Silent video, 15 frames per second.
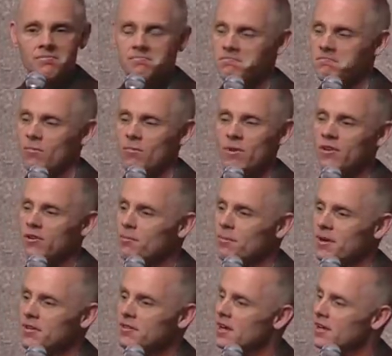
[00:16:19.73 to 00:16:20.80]
Whether you're
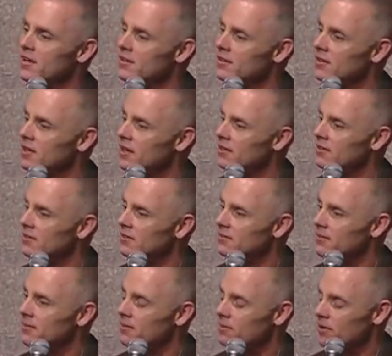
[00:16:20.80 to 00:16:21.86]
meditating or not,
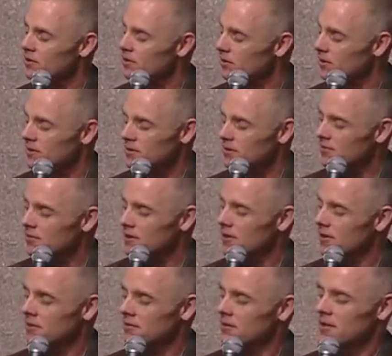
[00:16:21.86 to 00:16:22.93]
whether you're living a
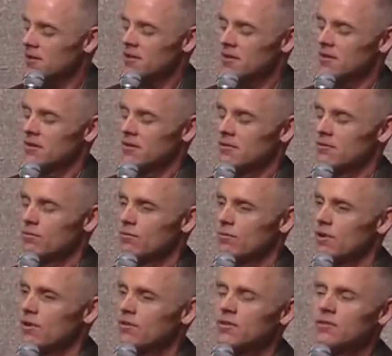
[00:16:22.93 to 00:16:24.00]
very
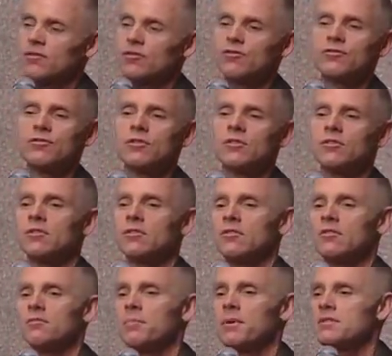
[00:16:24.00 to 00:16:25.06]
relatively
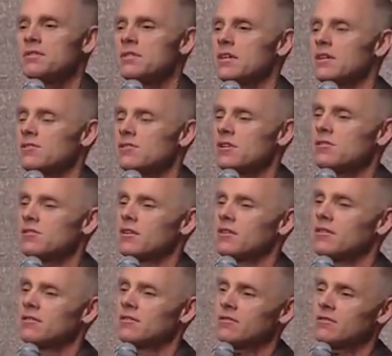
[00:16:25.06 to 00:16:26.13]
full, busy
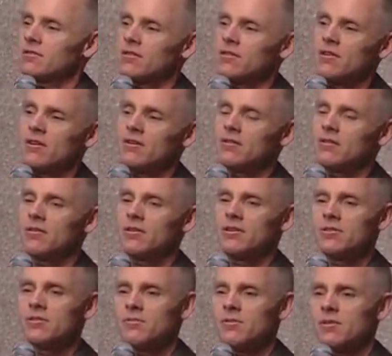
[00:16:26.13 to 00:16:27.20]
existence,
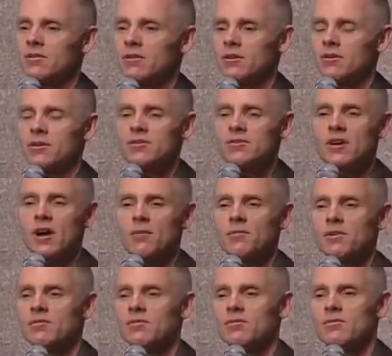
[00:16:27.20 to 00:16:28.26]
going to work, going
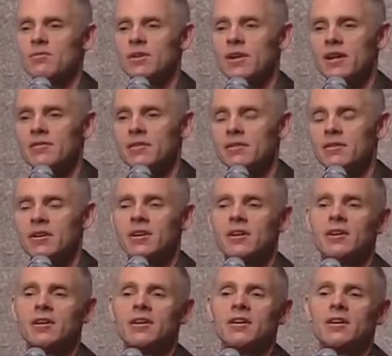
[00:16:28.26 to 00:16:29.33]
shopping, whatever
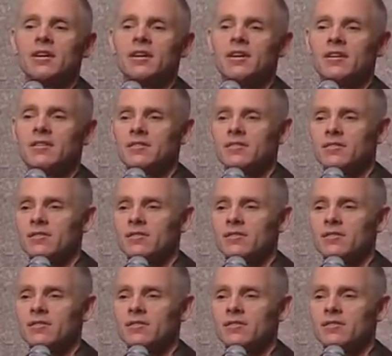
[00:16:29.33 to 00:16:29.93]
it is,